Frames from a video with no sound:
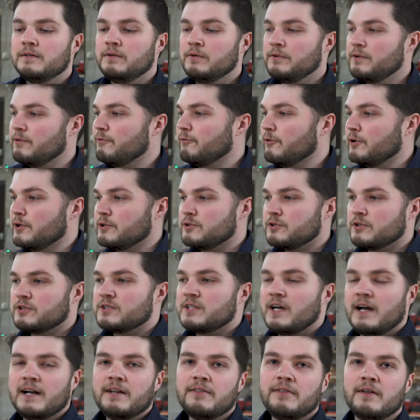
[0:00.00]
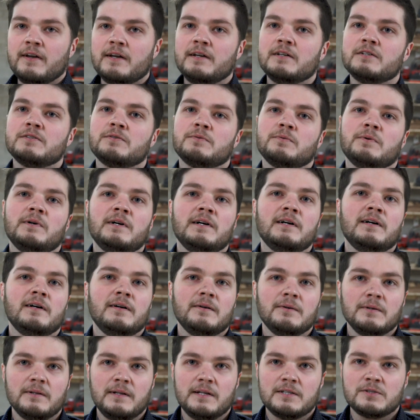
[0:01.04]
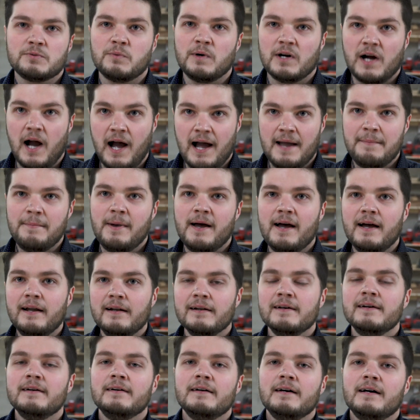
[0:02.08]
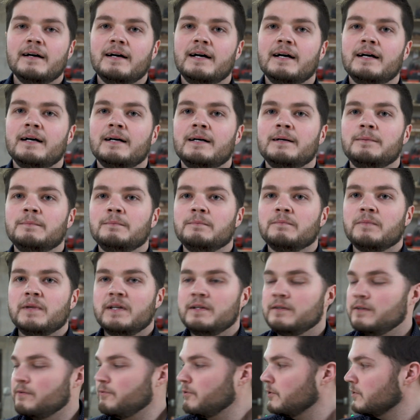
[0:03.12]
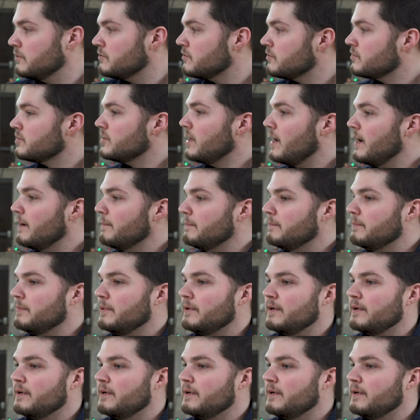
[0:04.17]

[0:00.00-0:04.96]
know, the furniture side of thing is that's where I'm at, in the furniture shop,